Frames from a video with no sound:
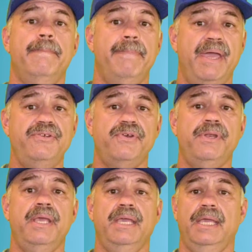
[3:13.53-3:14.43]

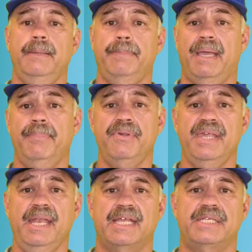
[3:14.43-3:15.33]
measured by
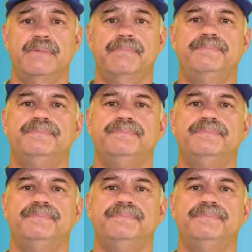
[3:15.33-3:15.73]
percentage.